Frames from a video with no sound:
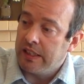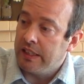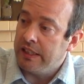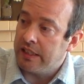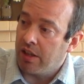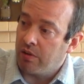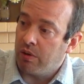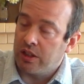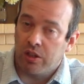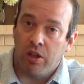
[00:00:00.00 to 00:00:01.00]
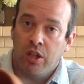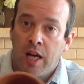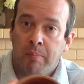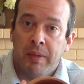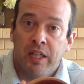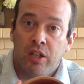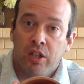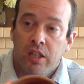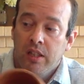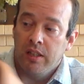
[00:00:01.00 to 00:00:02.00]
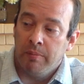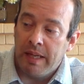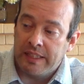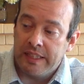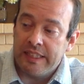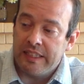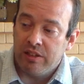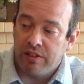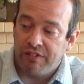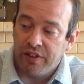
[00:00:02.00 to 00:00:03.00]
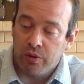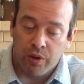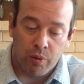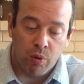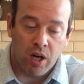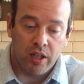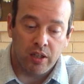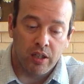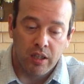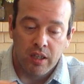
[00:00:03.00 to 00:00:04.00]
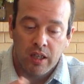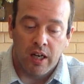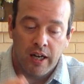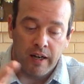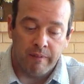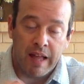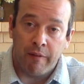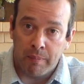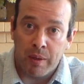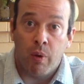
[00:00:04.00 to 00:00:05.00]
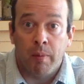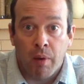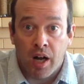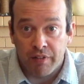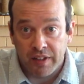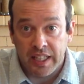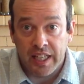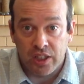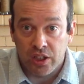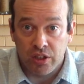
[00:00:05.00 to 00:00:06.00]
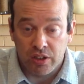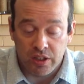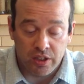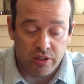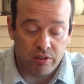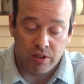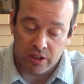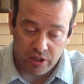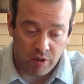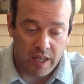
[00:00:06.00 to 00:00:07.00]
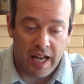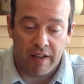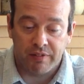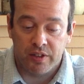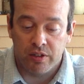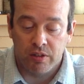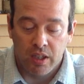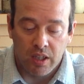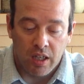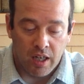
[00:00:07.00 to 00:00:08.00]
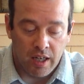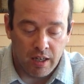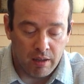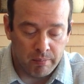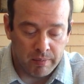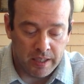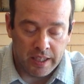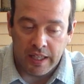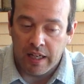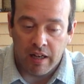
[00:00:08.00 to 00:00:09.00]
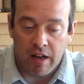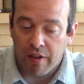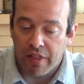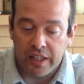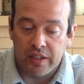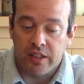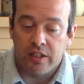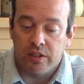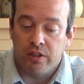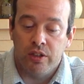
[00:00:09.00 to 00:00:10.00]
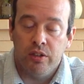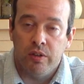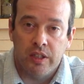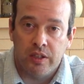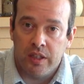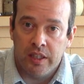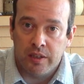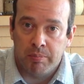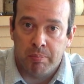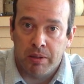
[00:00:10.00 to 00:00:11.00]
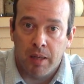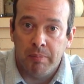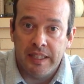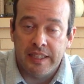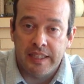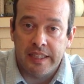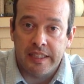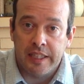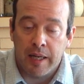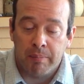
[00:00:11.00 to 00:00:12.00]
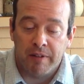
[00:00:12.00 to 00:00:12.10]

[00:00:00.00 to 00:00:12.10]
These other ones are a lot bigger. It makes it easier to fill with water. That would be one modification you could do. You don't have to. And then another thing you can do too is plumb these things up.